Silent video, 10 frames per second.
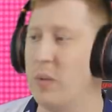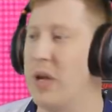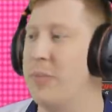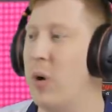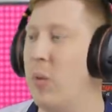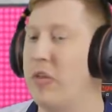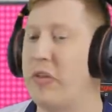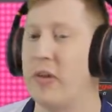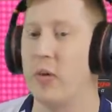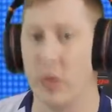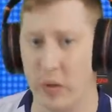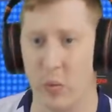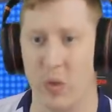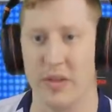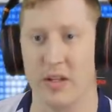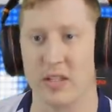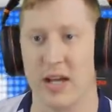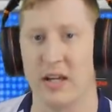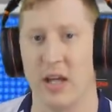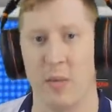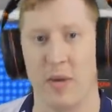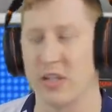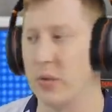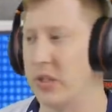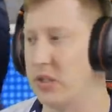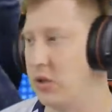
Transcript: time we played Bournemouth, we went 1-0 down and came back to